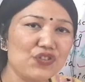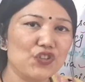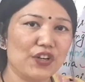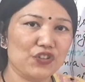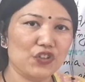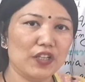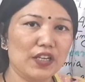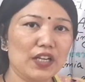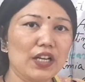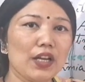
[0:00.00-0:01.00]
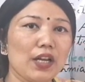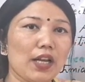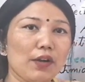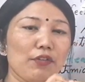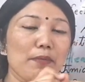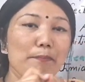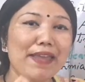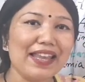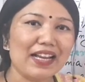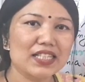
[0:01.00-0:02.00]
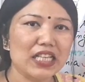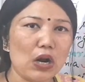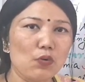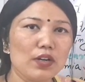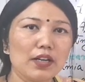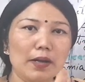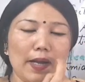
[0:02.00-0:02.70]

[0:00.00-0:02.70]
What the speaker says: structure will make a sound